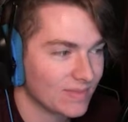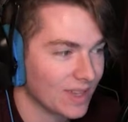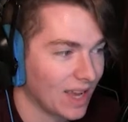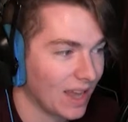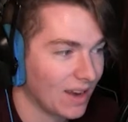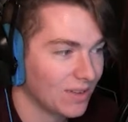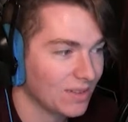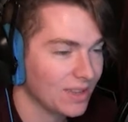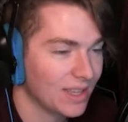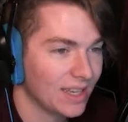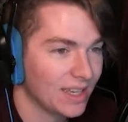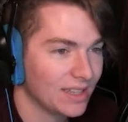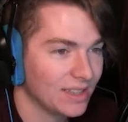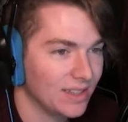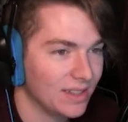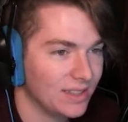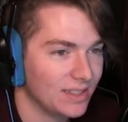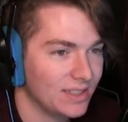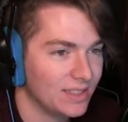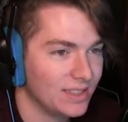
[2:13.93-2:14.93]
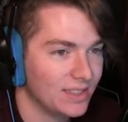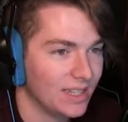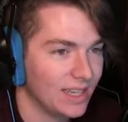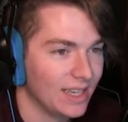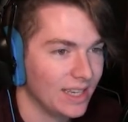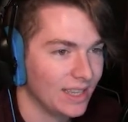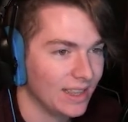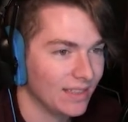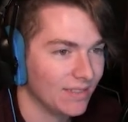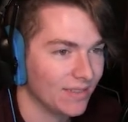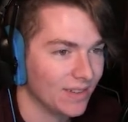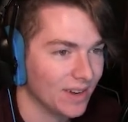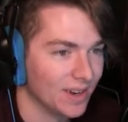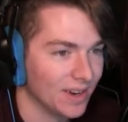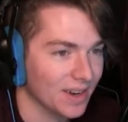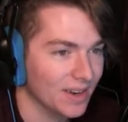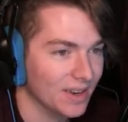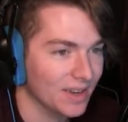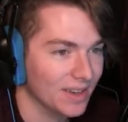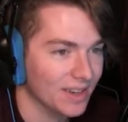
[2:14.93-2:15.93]
I don't think it does teeth
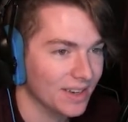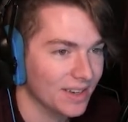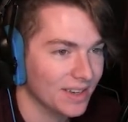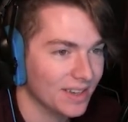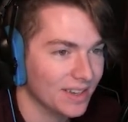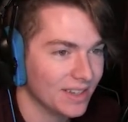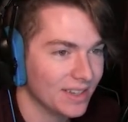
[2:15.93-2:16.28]
very good.